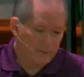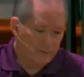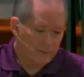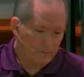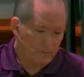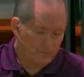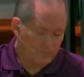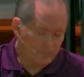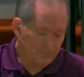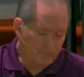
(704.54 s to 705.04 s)

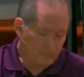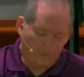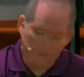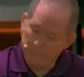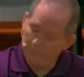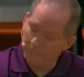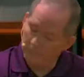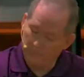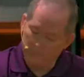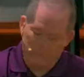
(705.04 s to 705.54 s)
at least
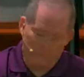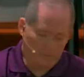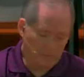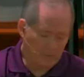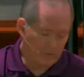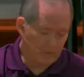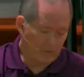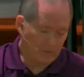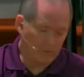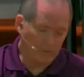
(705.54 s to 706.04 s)
most of you,
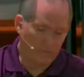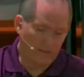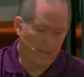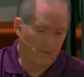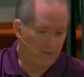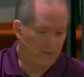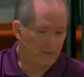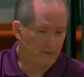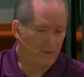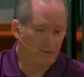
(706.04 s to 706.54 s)
are
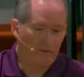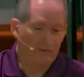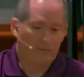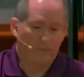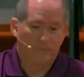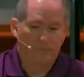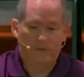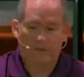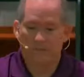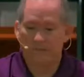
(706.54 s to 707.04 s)
saying,
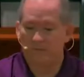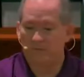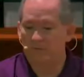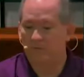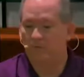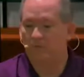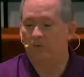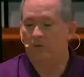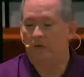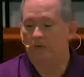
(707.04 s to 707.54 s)
Pastor, you
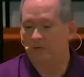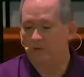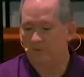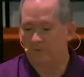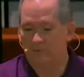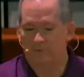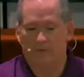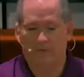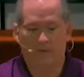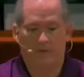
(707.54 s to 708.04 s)
do not
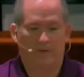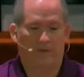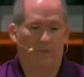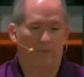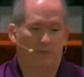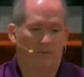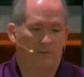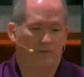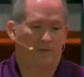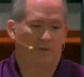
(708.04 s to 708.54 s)
understand how
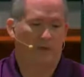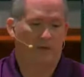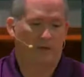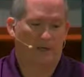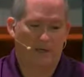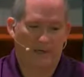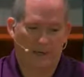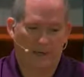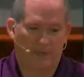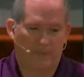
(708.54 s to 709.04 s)
busy I
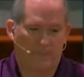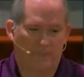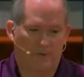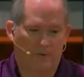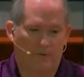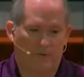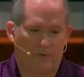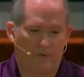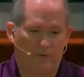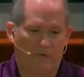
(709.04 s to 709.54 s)
am and
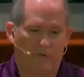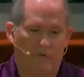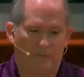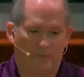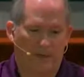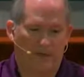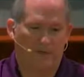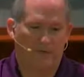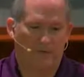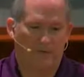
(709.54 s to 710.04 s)
all the
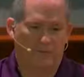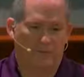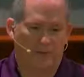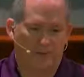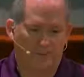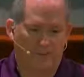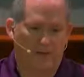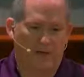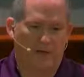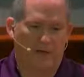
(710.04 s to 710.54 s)
demands on my
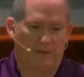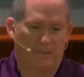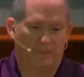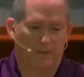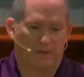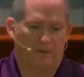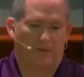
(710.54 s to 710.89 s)
time.